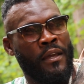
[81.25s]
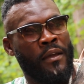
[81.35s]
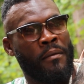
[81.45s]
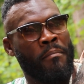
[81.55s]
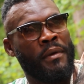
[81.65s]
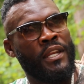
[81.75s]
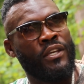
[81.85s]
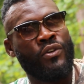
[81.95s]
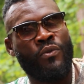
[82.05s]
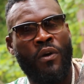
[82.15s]
Many of
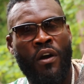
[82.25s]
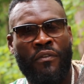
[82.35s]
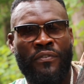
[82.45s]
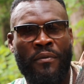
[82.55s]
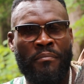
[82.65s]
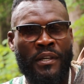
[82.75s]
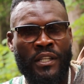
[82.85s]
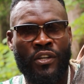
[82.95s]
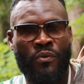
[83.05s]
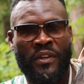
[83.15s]
you are
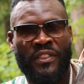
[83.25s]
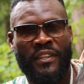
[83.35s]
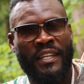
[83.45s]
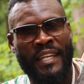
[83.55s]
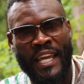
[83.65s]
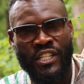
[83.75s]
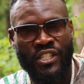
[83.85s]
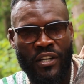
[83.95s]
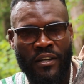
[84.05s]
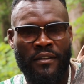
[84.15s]
familiar with
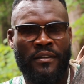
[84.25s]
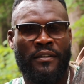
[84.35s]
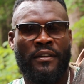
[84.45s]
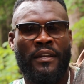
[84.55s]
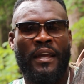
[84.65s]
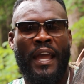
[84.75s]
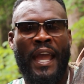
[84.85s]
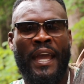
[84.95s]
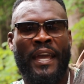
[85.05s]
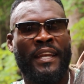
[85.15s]
nature
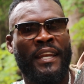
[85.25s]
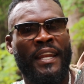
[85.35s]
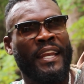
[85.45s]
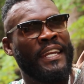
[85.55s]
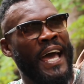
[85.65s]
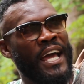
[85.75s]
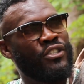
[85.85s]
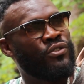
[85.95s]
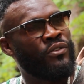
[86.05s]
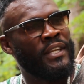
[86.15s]
and
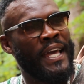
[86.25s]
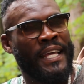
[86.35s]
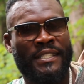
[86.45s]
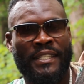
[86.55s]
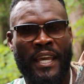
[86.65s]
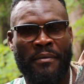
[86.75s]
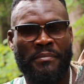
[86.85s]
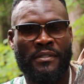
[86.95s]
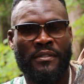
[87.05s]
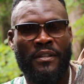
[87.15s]
natural
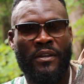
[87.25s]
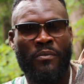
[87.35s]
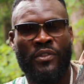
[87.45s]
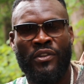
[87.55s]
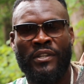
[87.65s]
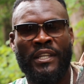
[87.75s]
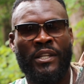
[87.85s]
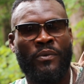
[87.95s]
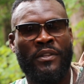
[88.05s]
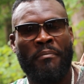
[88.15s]
landscapes, whether you're dealing
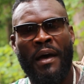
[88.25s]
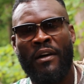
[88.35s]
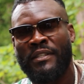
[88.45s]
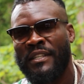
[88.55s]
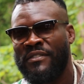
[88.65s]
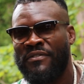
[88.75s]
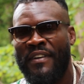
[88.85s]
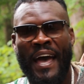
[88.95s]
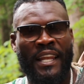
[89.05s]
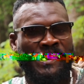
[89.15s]
with mountains,
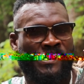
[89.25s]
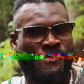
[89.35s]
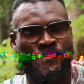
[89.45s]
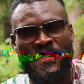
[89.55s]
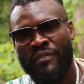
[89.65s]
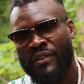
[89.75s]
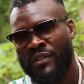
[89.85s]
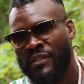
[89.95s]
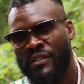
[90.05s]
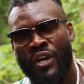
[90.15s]
valleys,
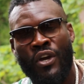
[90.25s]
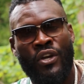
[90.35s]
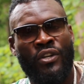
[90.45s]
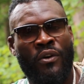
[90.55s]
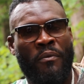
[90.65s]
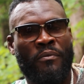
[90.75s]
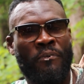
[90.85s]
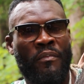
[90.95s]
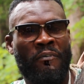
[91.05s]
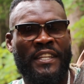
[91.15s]
rivers,
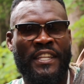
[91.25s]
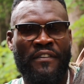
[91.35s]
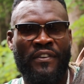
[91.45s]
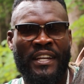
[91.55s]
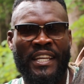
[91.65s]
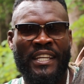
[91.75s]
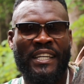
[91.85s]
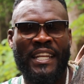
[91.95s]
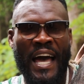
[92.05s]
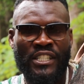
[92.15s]
different
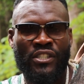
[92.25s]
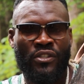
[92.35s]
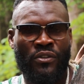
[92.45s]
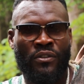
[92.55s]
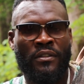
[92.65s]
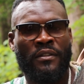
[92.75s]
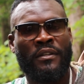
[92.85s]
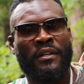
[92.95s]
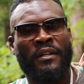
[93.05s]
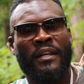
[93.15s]
ecological
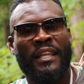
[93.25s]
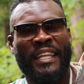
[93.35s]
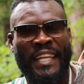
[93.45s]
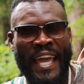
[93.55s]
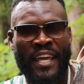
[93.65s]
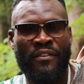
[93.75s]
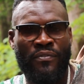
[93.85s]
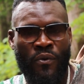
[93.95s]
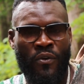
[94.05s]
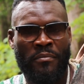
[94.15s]

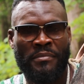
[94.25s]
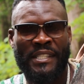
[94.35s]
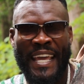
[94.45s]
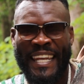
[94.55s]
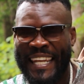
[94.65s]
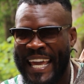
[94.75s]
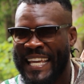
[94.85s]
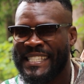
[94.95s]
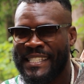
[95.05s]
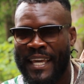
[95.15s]
landforms and
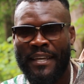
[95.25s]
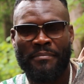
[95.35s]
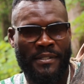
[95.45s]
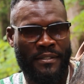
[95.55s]
landscapes.